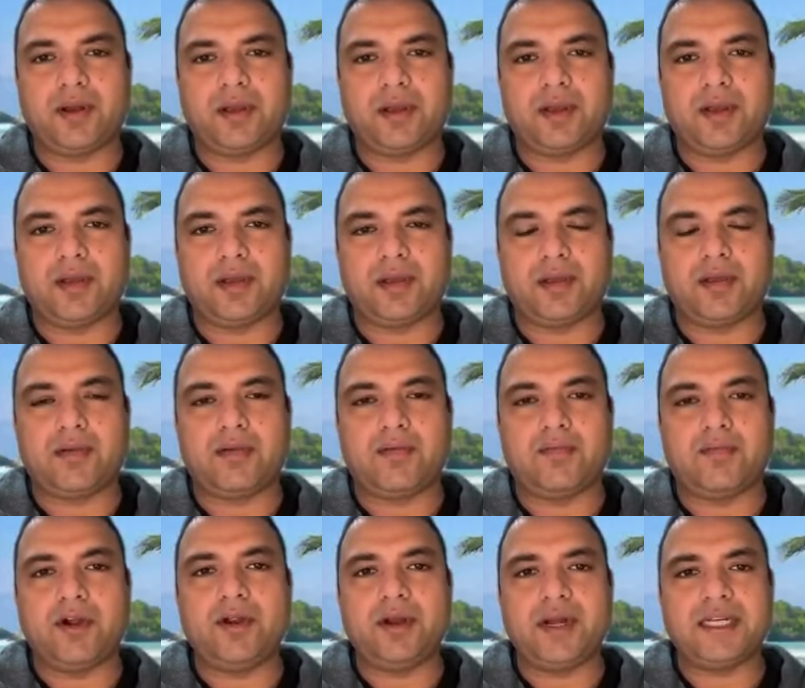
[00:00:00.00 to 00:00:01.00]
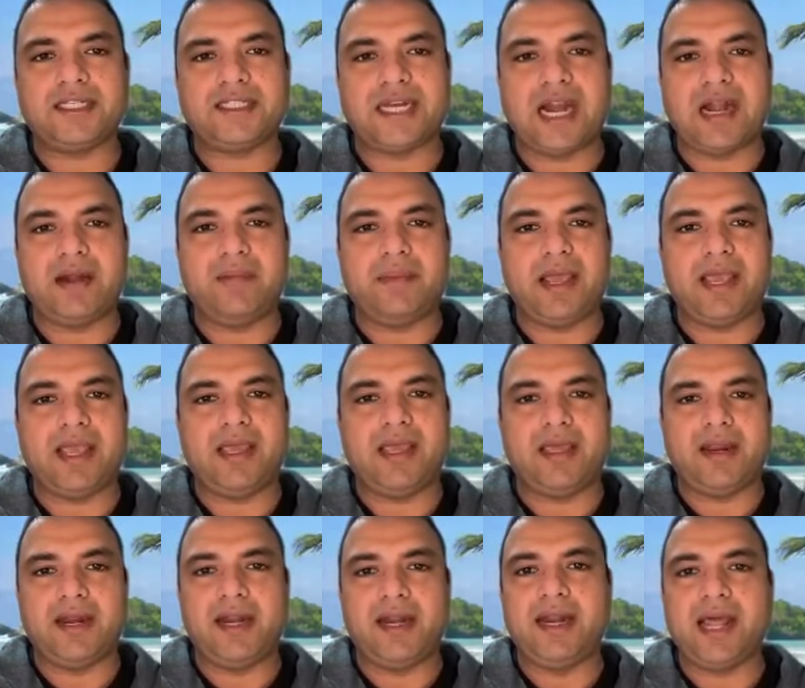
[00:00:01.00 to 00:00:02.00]
what do you understand by
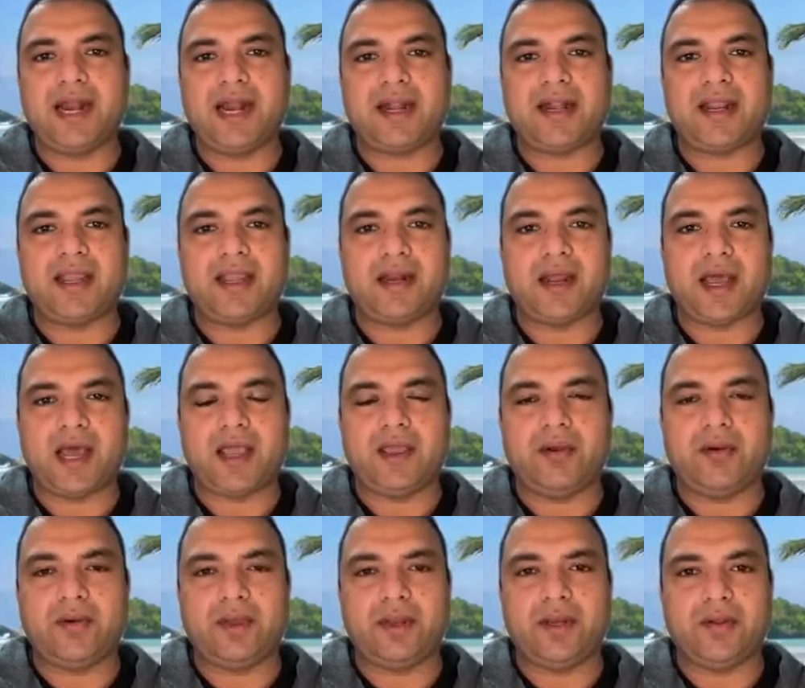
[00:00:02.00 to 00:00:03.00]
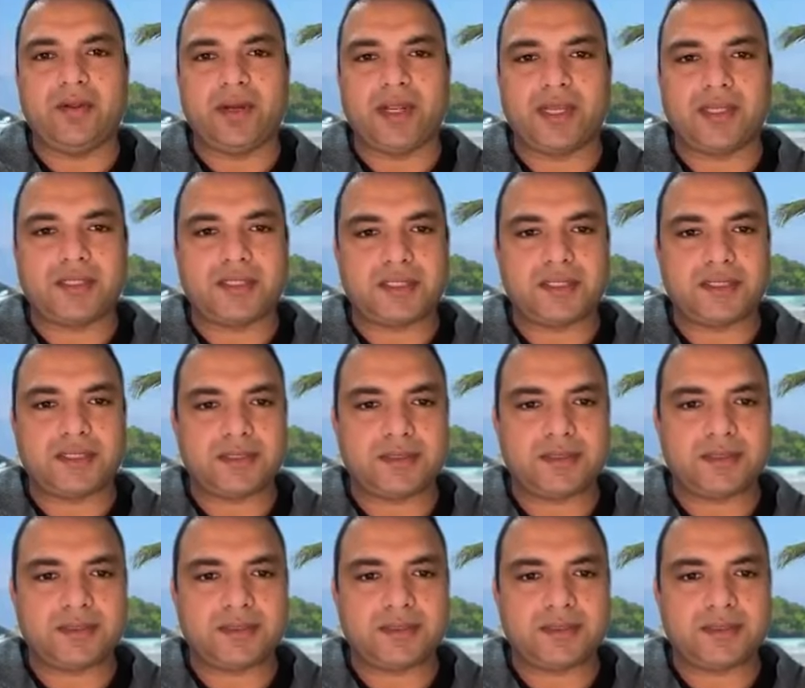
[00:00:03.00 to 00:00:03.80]
redirecting an IO in Unix?